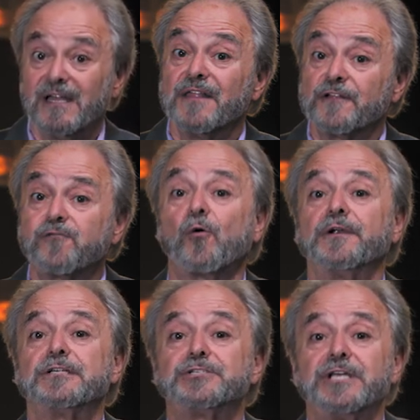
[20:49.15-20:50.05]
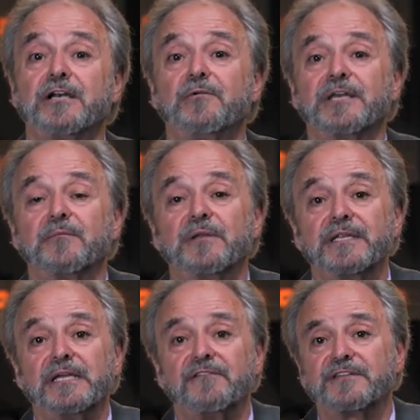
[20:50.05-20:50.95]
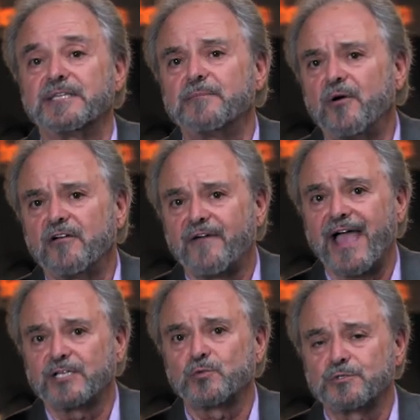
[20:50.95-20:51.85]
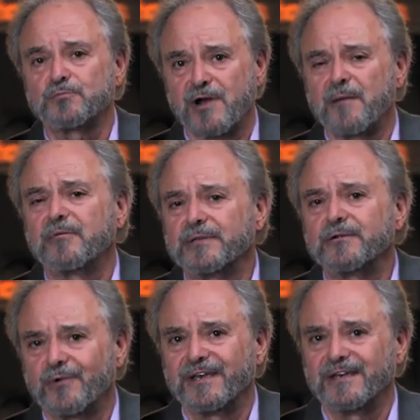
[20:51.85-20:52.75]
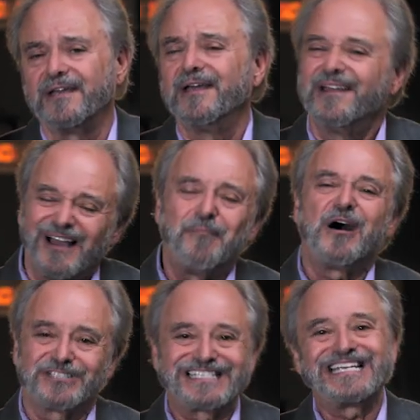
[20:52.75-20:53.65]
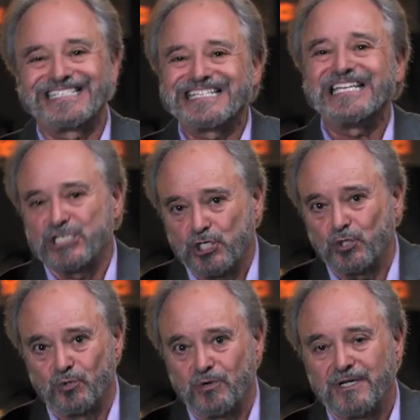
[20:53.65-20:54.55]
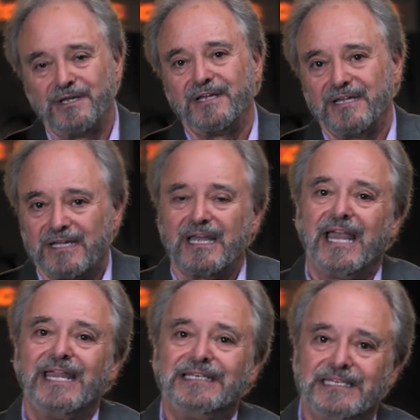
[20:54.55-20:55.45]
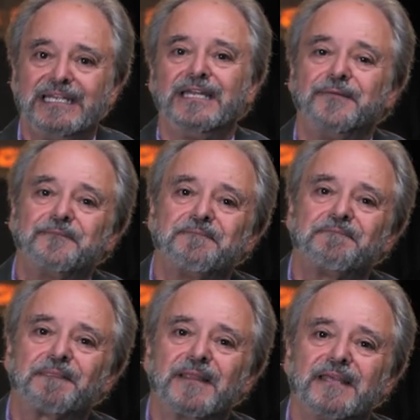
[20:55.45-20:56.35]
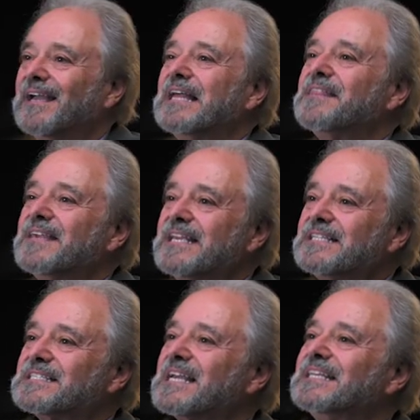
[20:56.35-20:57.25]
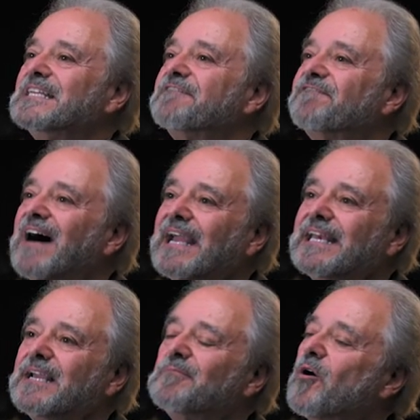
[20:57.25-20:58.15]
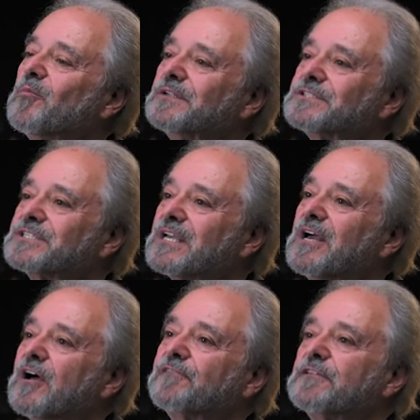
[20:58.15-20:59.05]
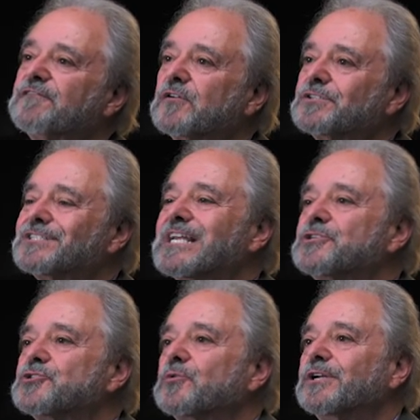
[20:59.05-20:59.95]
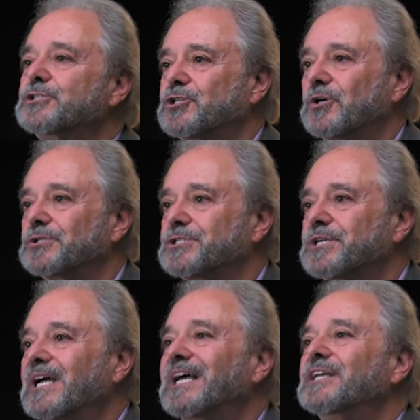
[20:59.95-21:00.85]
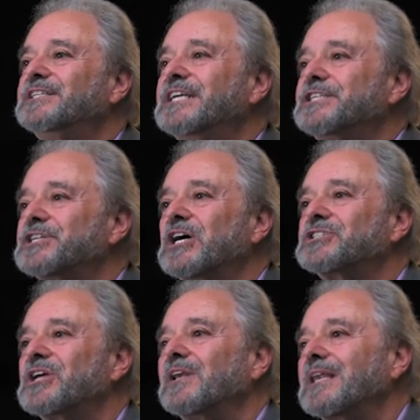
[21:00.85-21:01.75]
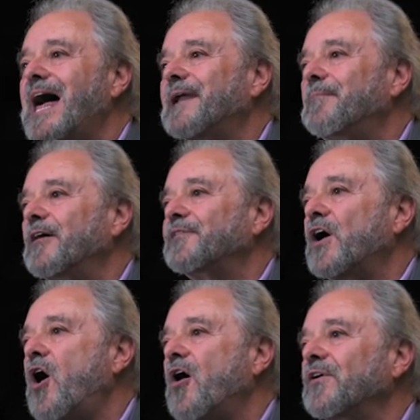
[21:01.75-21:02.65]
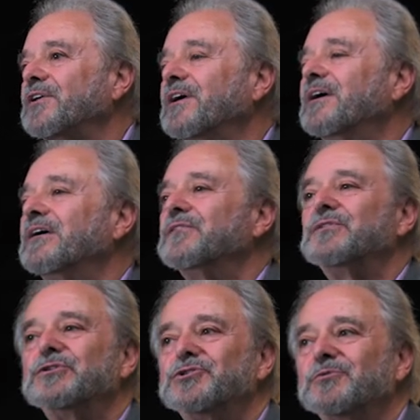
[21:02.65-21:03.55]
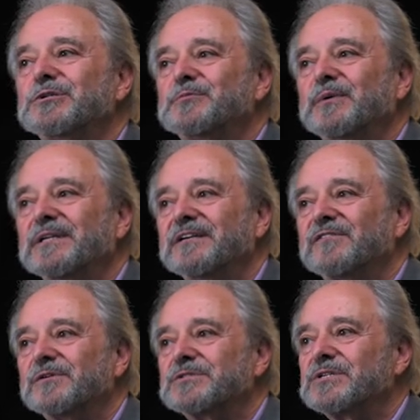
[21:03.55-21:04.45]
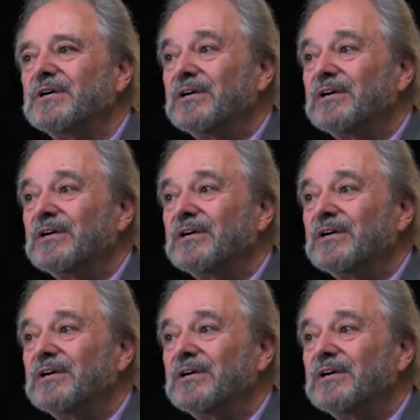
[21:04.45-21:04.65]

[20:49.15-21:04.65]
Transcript: Therefore, it is generally believed that the book of Acts was probably written about 62 AD. These defining moments of the first century church teach us a lot about the heart of the Jewish believers